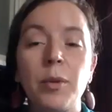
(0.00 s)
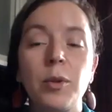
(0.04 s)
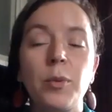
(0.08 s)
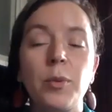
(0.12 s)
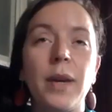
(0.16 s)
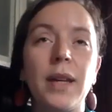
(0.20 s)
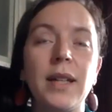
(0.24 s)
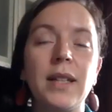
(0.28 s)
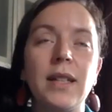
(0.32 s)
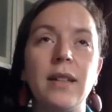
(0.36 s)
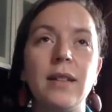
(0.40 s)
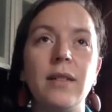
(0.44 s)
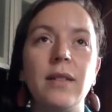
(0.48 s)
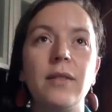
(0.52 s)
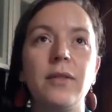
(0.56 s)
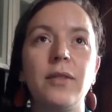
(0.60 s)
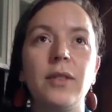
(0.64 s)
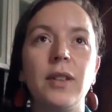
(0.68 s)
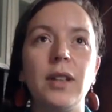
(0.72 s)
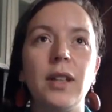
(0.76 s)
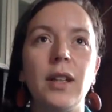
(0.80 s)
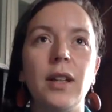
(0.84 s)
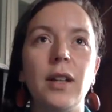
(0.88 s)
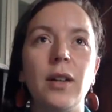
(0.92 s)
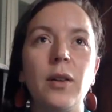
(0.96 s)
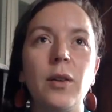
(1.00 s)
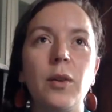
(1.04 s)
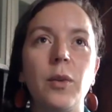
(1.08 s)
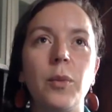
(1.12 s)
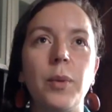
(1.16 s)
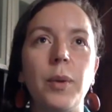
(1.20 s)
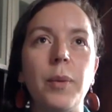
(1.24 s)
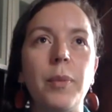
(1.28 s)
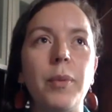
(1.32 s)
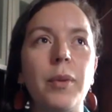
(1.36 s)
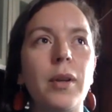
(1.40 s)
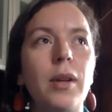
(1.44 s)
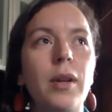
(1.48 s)
perspective,
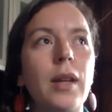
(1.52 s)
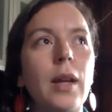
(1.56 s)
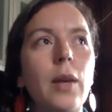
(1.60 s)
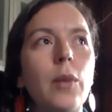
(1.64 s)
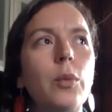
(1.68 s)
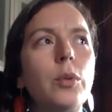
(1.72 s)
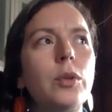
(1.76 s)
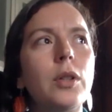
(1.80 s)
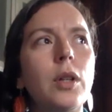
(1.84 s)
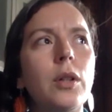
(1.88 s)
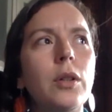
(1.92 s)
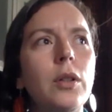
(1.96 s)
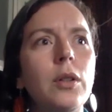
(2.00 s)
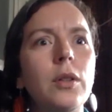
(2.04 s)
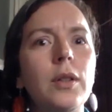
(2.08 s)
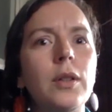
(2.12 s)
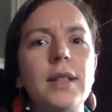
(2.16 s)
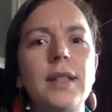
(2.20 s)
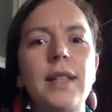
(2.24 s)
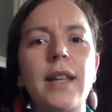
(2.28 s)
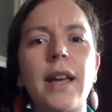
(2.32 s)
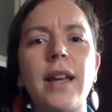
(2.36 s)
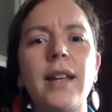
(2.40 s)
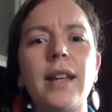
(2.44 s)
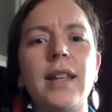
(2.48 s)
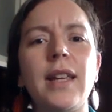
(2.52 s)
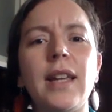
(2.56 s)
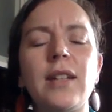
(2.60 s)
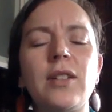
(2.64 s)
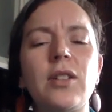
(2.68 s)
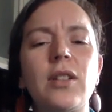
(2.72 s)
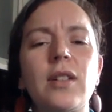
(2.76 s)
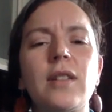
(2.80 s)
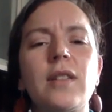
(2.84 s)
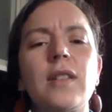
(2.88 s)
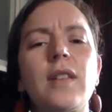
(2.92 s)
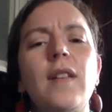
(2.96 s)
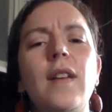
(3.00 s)
people are like, well, don't you design
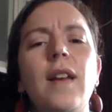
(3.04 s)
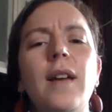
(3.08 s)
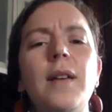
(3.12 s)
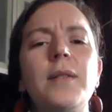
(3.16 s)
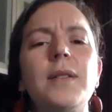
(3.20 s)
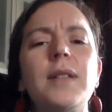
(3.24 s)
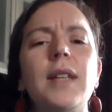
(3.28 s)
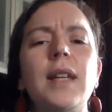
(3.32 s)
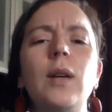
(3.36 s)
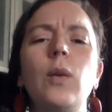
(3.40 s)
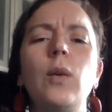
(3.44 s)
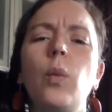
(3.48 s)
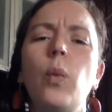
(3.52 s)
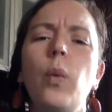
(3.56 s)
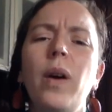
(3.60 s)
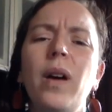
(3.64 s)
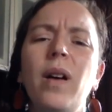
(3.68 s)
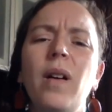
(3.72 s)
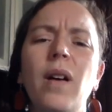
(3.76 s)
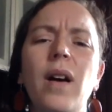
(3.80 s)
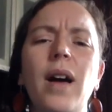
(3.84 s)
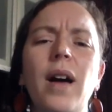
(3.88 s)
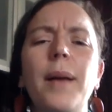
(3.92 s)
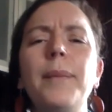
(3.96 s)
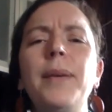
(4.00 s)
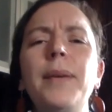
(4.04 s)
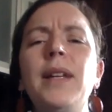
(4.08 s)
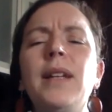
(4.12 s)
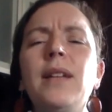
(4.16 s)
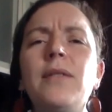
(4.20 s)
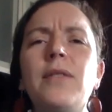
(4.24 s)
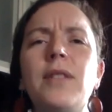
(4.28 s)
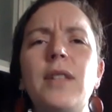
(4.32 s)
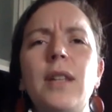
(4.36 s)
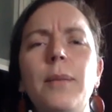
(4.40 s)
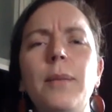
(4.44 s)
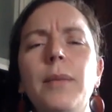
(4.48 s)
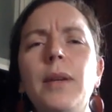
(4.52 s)
kitchens? And I was like, well,
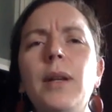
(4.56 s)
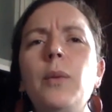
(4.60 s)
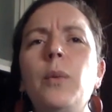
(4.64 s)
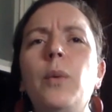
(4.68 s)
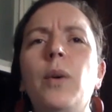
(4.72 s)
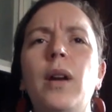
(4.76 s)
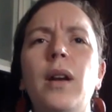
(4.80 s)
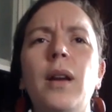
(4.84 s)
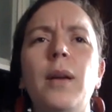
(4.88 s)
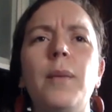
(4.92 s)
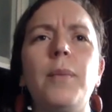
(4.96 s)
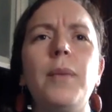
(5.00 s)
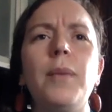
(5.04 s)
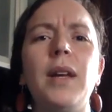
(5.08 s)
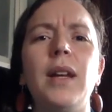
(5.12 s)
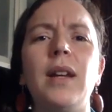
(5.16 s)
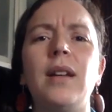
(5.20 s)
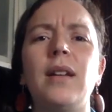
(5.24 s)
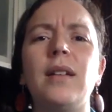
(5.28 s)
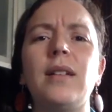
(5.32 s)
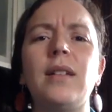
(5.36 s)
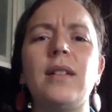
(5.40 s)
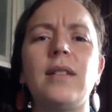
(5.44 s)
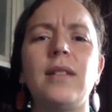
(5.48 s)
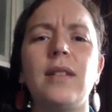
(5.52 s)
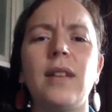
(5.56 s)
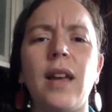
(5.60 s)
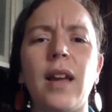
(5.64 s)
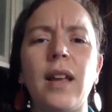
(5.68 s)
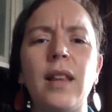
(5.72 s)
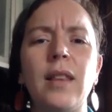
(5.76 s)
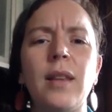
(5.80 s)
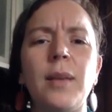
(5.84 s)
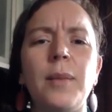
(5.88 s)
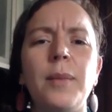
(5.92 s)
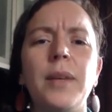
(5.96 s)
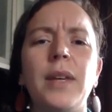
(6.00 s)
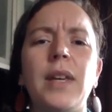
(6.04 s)
if somebody wanted me to
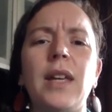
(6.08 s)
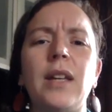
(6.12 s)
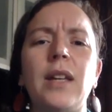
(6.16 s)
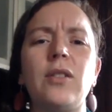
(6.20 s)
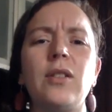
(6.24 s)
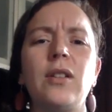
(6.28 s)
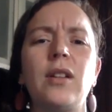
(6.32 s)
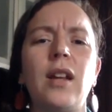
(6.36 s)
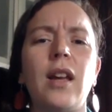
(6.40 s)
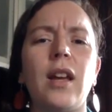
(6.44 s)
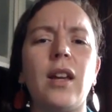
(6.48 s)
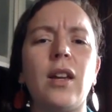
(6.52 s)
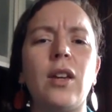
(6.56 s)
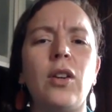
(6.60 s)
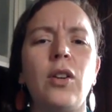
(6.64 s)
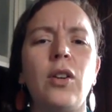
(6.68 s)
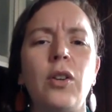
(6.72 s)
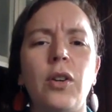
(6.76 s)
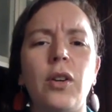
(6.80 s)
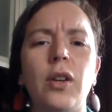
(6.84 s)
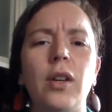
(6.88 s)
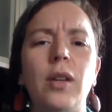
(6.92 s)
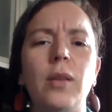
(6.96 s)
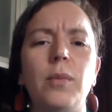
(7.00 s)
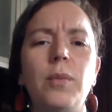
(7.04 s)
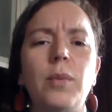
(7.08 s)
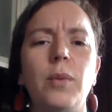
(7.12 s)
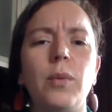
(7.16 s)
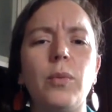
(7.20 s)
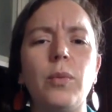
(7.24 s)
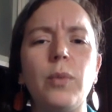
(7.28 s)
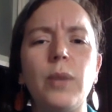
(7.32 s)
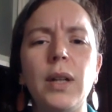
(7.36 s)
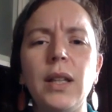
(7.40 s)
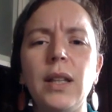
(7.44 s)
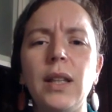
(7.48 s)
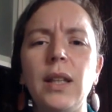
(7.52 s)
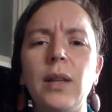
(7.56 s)
design them a kitchen, I could. But
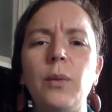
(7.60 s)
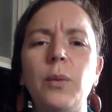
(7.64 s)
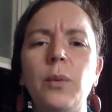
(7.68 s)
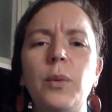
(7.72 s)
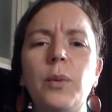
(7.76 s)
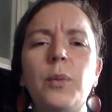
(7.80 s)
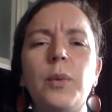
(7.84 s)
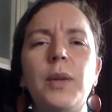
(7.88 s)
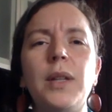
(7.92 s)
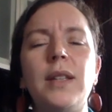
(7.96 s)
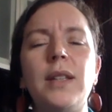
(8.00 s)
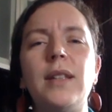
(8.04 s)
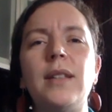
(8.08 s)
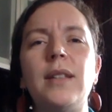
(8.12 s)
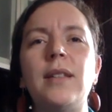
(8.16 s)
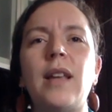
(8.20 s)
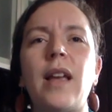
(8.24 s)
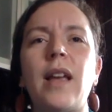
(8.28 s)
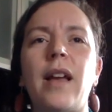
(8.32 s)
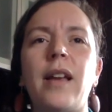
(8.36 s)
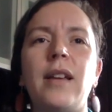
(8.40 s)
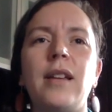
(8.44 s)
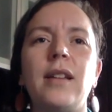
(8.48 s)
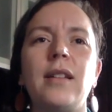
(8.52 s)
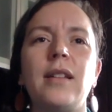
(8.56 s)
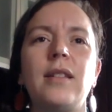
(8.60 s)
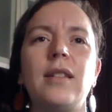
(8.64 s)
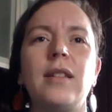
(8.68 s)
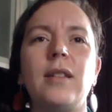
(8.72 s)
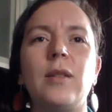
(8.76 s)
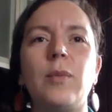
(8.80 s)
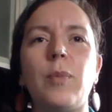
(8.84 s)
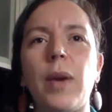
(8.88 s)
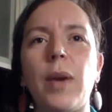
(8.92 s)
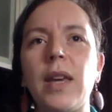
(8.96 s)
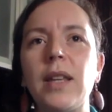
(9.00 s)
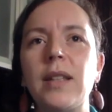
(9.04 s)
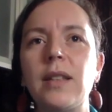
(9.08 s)
really what we design is the
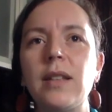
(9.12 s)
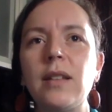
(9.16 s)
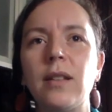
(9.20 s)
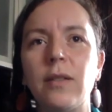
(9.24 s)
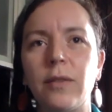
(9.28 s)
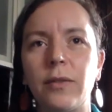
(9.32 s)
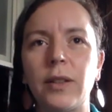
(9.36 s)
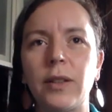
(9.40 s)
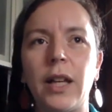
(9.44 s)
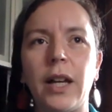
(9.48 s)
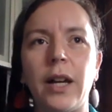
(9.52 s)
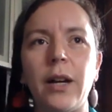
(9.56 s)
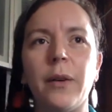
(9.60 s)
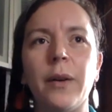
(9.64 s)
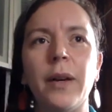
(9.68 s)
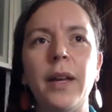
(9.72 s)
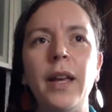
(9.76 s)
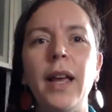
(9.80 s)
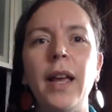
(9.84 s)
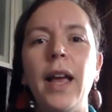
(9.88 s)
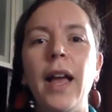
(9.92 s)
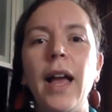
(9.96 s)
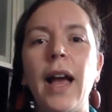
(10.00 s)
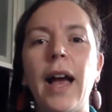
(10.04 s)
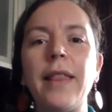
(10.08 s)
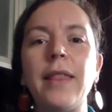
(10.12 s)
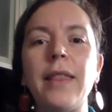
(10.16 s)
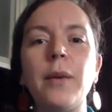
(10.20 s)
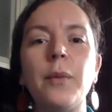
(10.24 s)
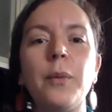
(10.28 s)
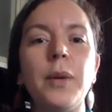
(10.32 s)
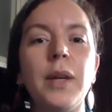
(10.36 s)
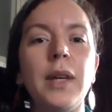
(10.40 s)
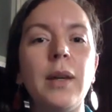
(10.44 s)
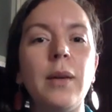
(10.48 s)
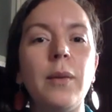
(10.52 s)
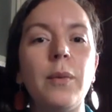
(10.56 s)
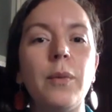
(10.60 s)
space and the flow. And then
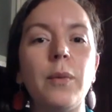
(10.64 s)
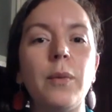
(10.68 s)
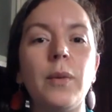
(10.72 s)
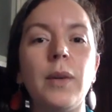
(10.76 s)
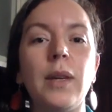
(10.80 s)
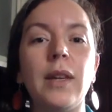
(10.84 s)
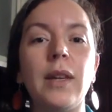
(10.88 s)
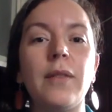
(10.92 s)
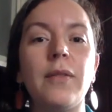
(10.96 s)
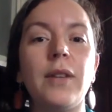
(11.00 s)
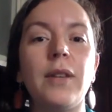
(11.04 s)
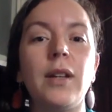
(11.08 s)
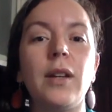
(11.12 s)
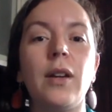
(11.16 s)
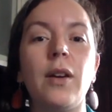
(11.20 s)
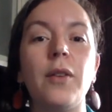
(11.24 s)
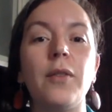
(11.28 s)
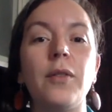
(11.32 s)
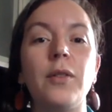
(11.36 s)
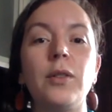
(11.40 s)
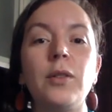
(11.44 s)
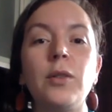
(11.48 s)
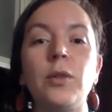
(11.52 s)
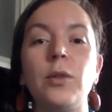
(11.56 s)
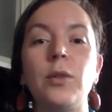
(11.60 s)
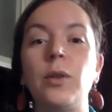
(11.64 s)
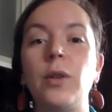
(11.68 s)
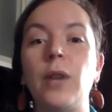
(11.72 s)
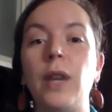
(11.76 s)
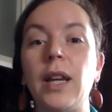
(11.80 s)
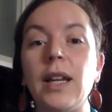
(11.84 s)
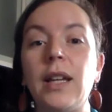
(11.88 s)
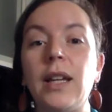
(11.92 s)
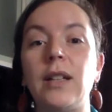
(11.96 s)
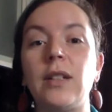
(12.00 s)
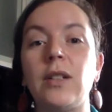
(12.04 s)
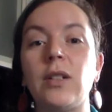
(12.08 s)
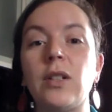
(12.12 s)
we give it over to a
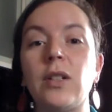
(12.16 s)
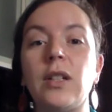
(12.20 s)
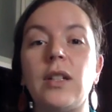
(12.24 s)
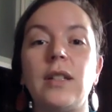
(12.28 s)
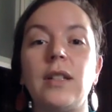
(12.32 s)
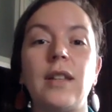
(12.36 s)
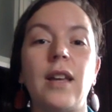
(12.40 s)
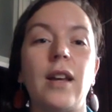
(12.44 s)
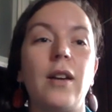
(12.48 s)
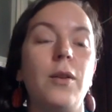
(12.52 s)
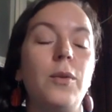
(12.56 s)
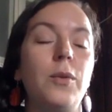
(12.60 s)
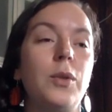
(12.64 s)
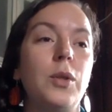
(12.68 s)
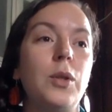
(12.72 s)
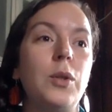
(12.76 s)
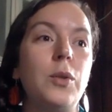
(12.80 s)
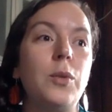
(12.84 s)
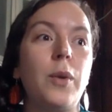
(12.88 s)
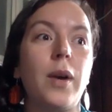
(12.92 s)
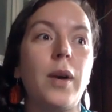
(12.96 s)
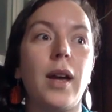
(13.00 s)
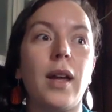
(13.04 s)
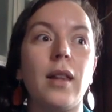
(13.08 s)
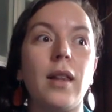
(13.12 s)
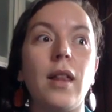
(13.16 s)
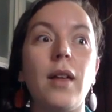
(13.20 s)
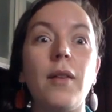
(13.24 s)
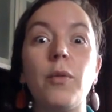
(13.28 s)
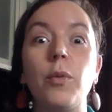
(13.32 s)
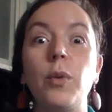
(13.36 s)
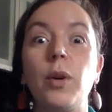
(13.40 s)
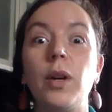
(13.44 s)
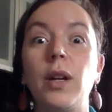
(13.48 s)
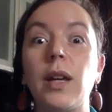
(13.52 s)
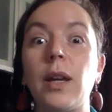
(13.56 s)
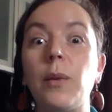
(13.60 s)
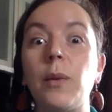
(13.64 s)
great kitchen designer, which is why I love
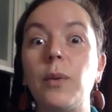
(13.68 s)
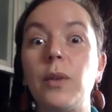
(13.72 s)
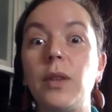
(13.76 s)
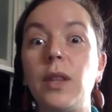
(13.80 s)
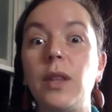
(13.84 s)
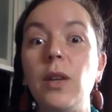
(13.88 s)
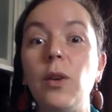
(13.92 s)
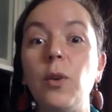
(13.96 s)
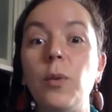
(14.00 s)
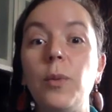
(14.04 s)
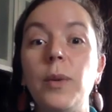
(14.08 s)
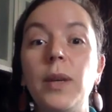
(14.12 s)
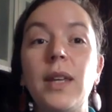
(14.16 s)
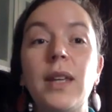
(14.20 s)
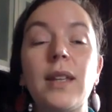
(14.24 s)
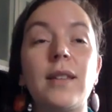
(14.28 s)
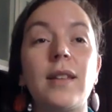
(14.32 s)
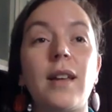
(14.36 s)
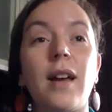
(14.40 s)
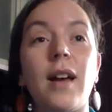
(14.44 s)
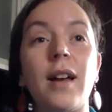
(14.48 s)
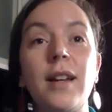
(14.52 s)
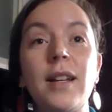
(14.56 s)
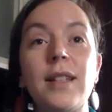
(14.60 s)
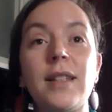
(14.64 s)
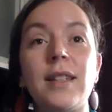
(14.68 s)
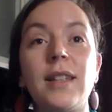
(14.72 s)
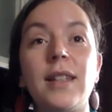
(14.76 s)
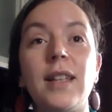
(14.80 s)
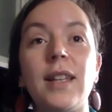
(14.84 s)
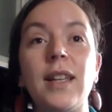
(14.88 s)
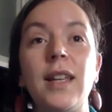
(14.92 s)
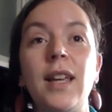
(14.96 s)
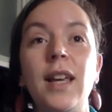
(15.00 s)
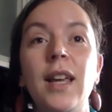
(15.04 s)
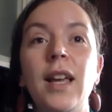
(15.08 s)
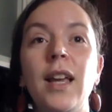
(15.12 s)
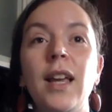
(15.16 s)
working with you, because honestly,